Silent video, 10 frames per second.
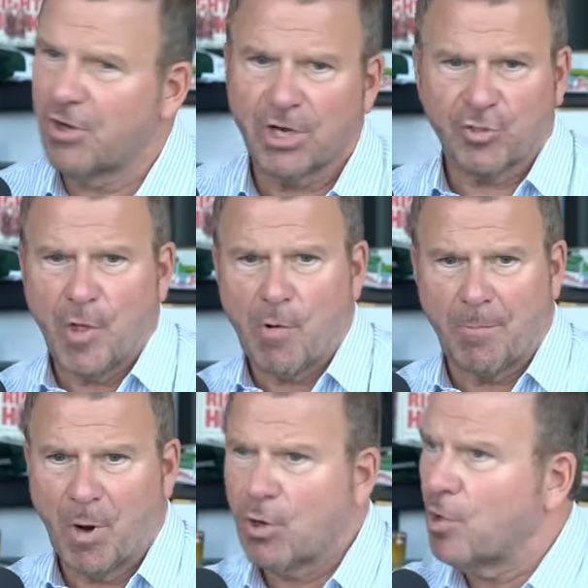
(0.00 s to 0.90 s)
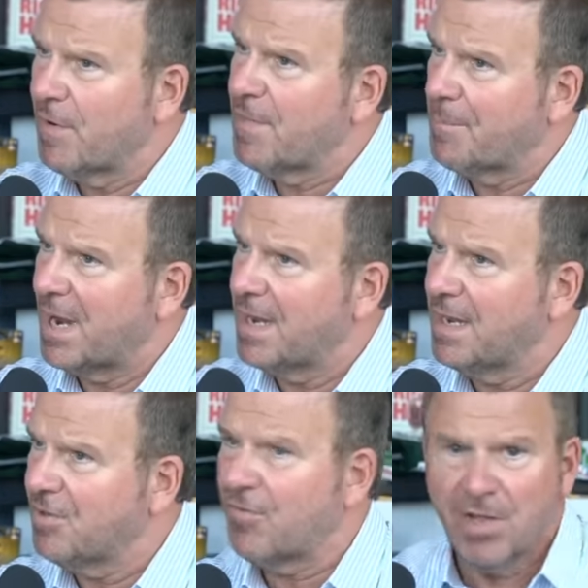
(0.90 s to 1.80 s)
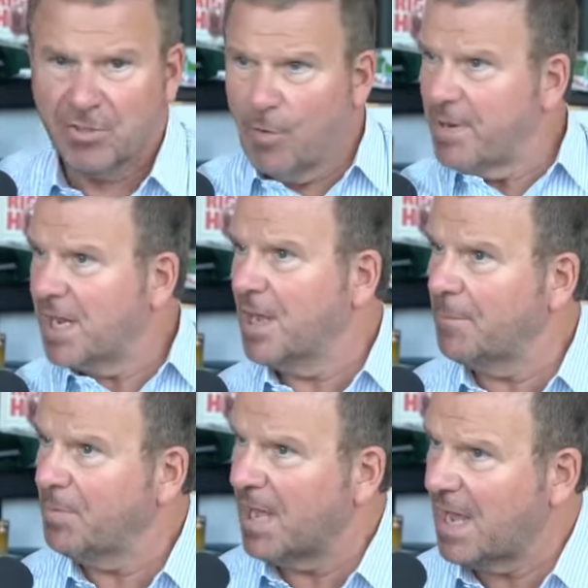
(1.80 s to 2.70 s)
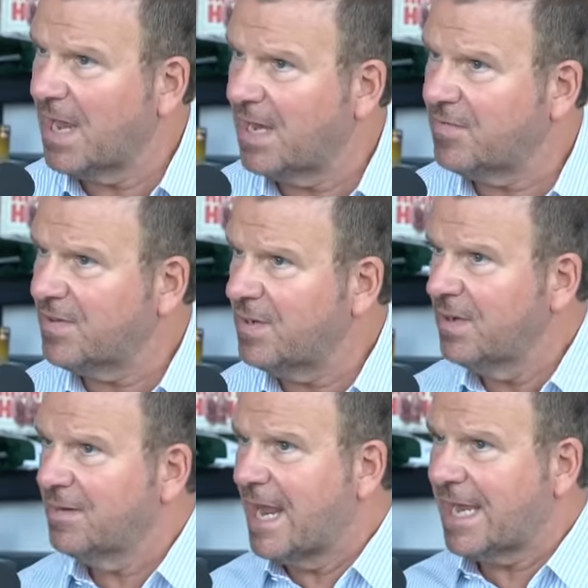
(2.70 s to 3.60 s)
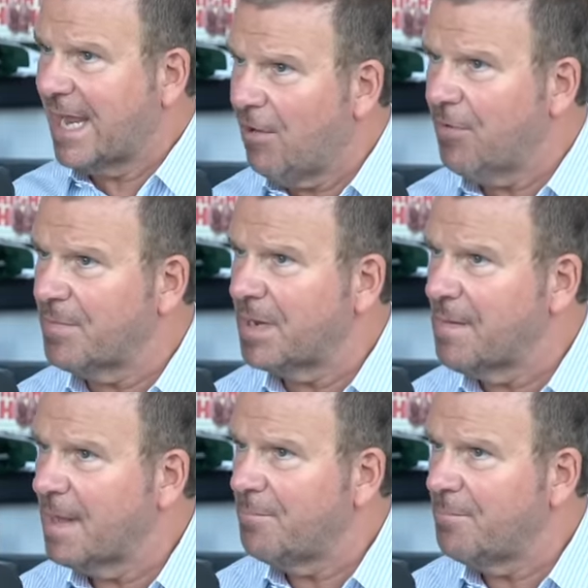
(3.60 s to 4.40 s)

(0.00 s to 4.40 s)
You're going to throw a burger in the pan. Just throw me a couple of eggs and take care of me.